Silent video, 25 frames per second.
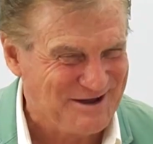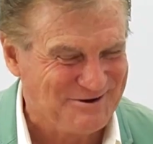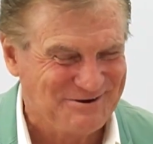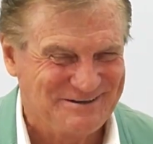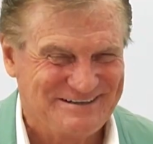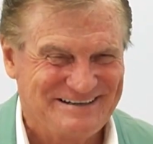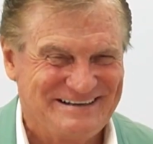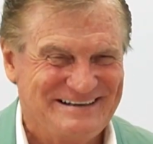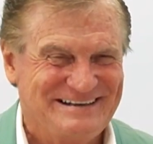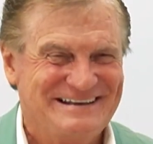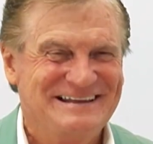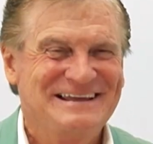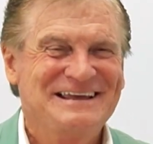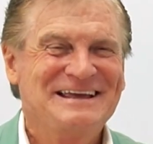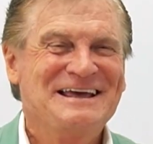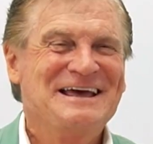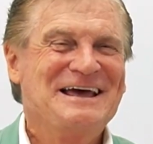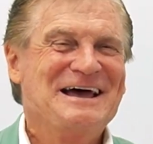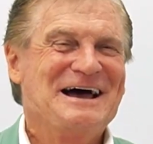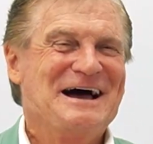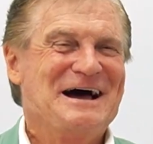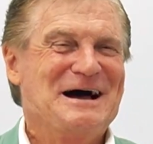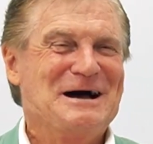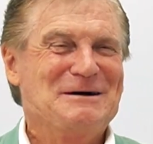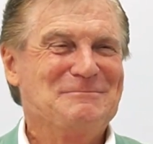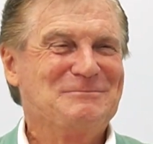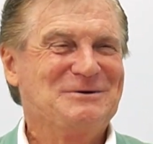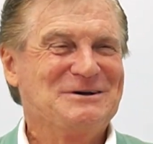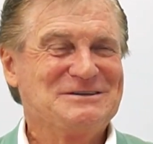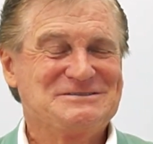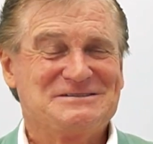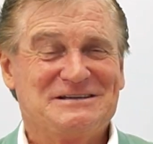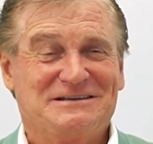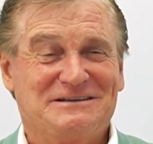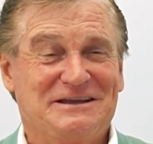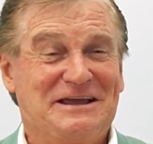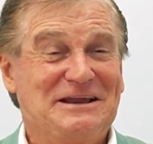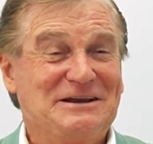I didn't. Um, I
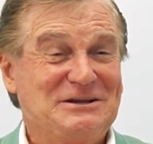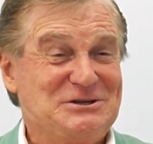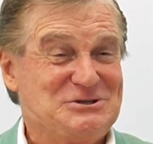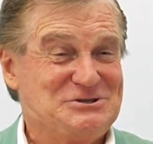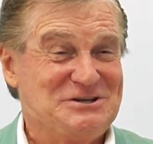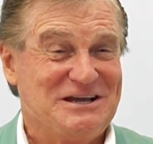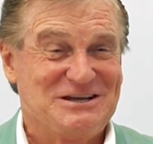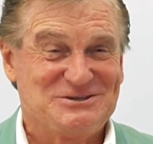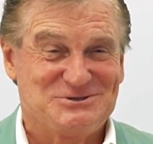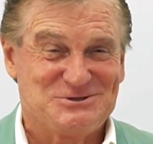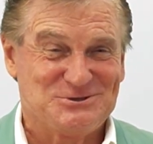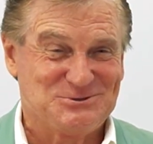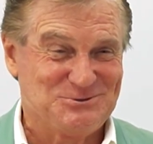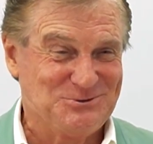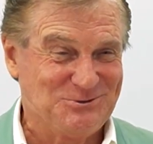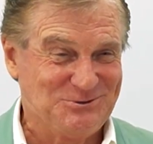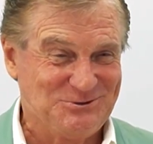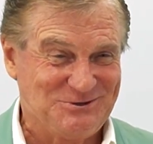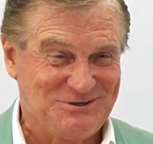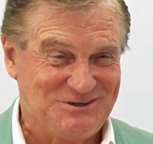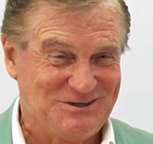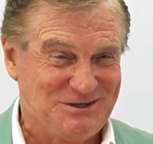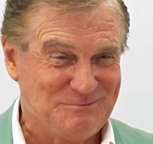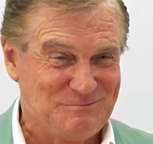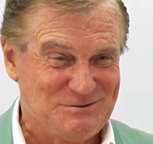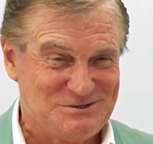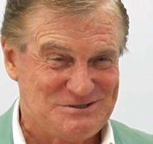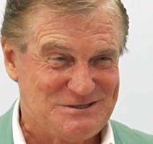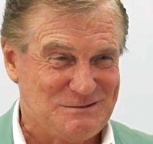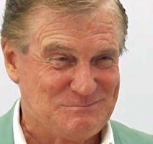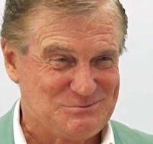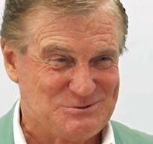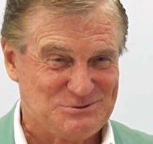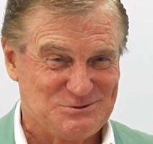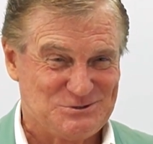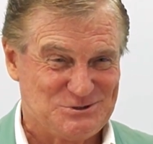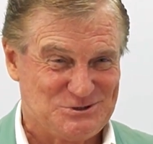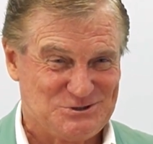said, any chance at all, you can give me hmm. some
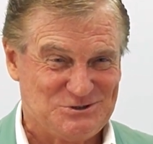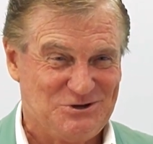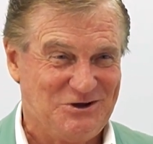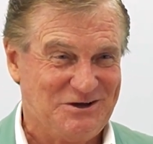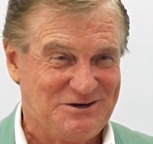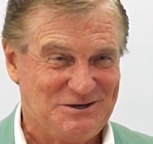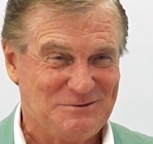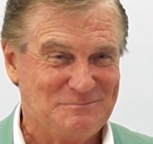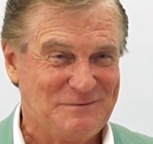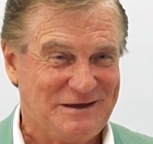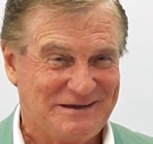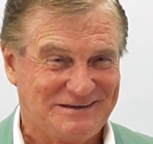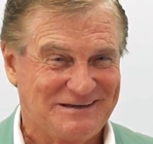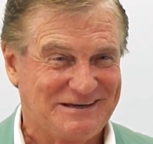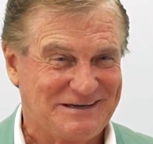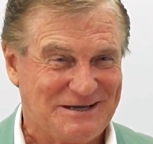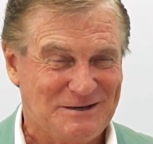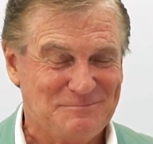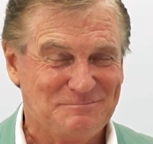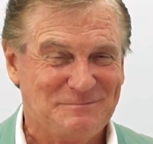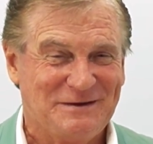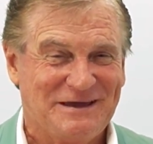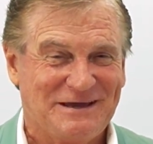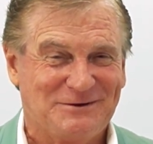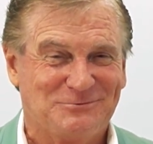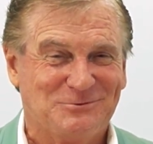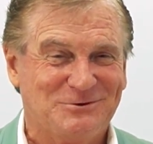sort of side to make a comeback.